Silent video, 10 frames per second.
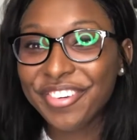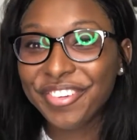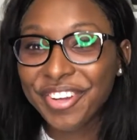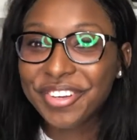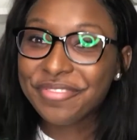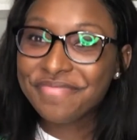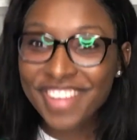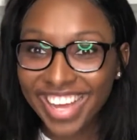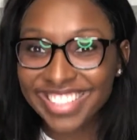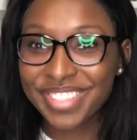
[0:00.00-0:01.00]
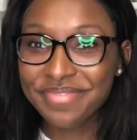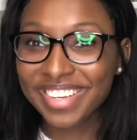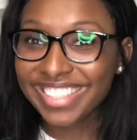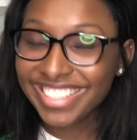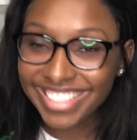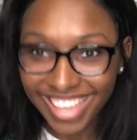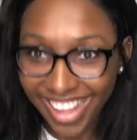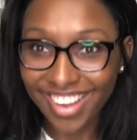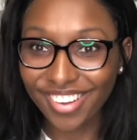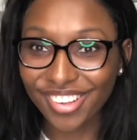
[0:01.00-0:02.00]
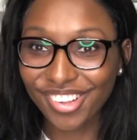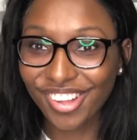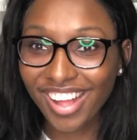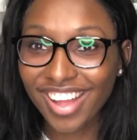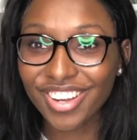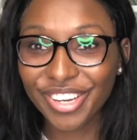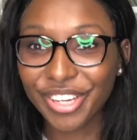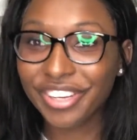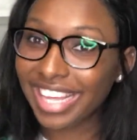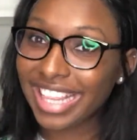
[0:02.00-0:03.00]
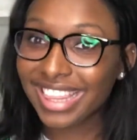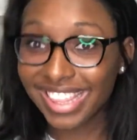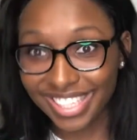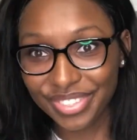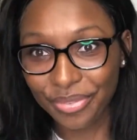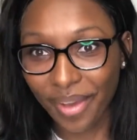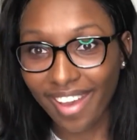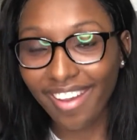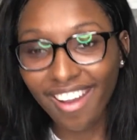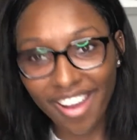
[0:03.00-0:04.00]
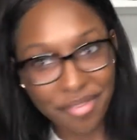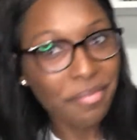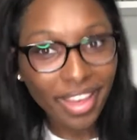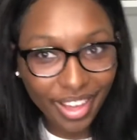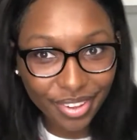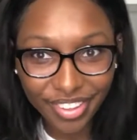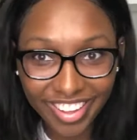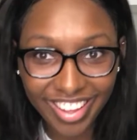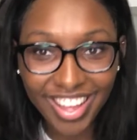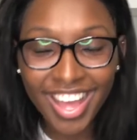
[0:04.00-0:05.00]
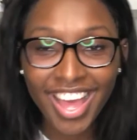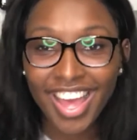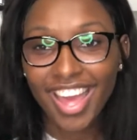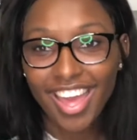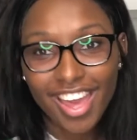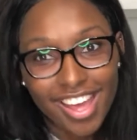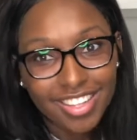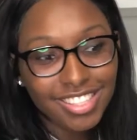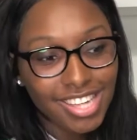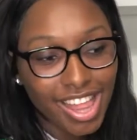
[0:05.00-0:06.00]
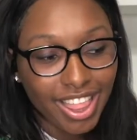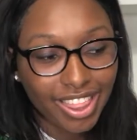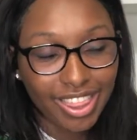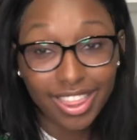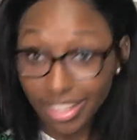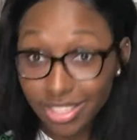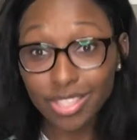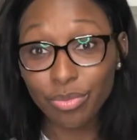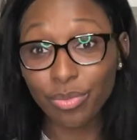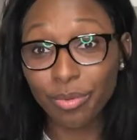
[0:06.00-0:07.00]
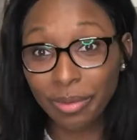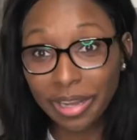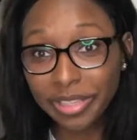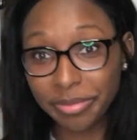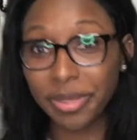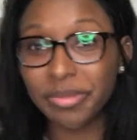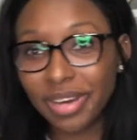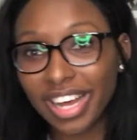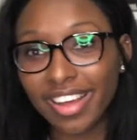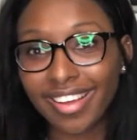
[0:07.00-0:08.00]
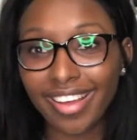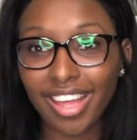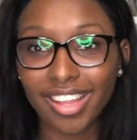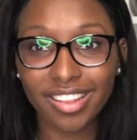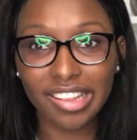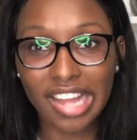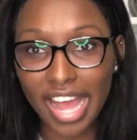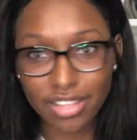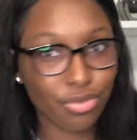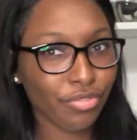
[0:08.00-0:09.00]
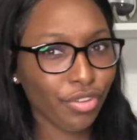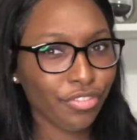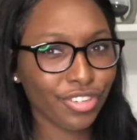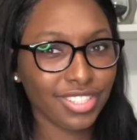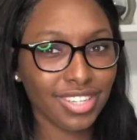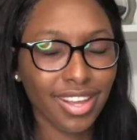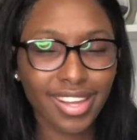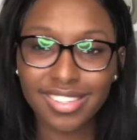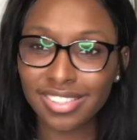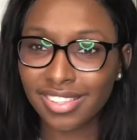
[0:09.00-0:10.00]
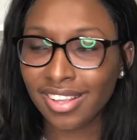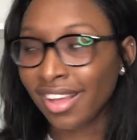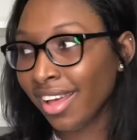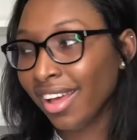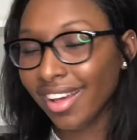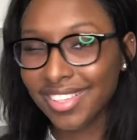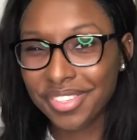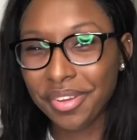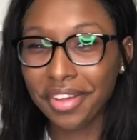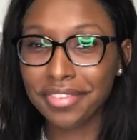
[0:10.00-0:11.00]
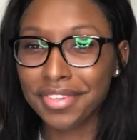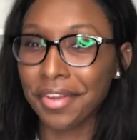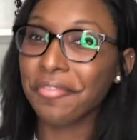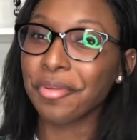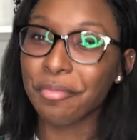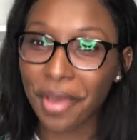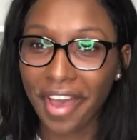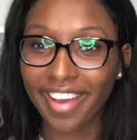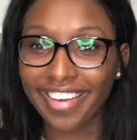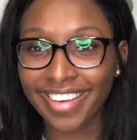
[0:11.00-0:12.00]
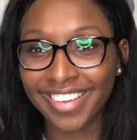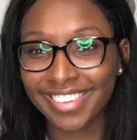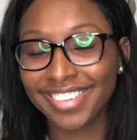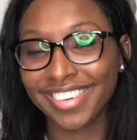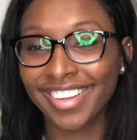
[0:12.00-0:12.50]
Welcome back to my channel, Nerd It This Way. I'm Mahalia, and this will probably be my last review for today because I still have stuff to pack and